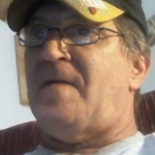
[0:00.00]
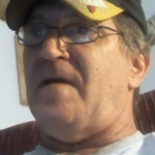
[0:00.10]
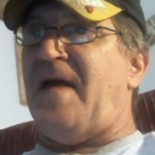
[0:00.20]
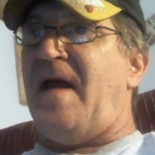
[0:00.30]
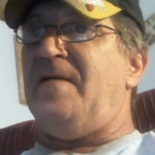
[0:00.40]

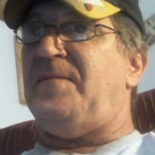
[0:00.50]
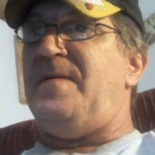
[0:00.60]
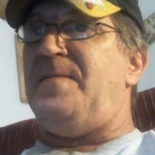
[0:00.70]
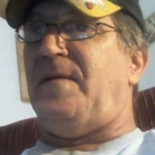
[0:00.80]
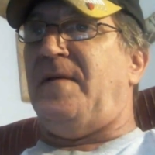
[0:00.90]
The
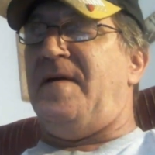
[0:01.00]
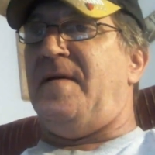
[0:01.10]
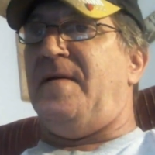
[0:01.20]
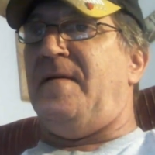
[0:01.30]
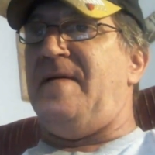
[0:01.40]
townspeople
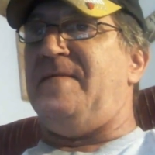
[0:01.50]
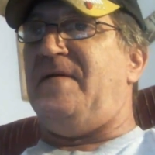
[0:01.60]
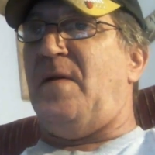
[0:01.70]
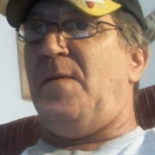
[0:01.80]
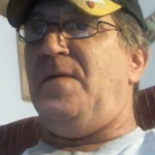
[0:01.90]
here,
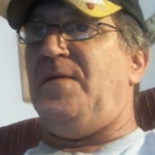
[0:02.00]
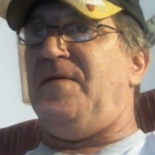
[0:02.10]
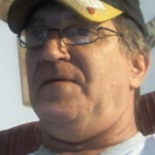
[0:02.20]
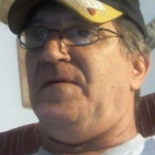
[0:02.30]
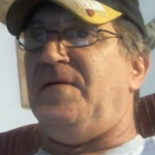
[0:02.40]
even knowing
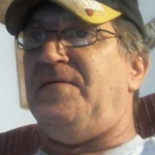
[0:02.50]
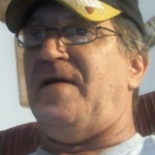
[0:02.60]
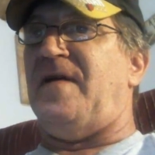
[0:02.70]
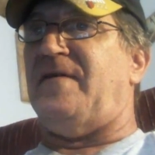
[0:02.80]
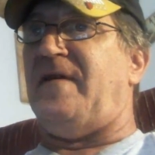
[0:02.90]
with full
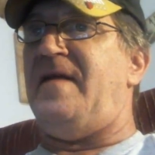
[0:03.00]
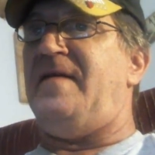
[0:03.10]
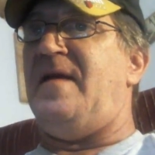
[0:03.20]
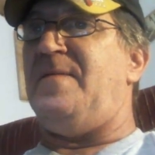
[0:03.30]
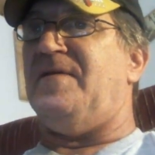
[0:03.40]
effects, the
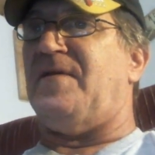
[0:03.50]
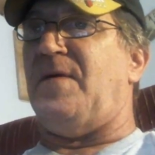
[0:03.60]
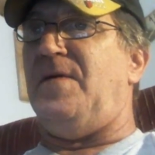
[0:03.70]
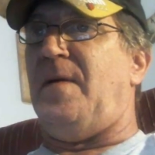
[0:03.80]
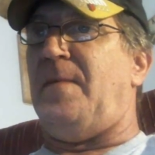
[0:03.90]
gatekeepers are
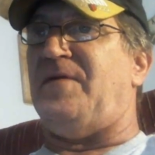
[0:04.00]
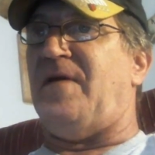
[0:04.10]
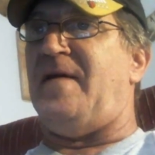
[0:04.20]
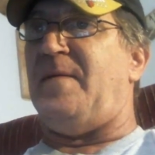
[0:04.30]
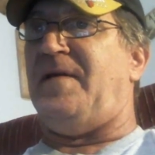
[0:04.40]
going up to
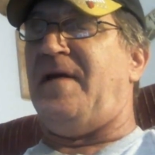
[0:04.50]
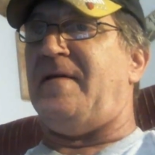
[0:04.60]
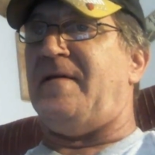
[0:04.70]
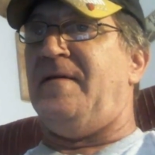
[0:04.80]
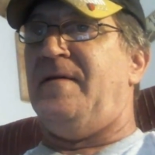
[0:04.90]
trying to protect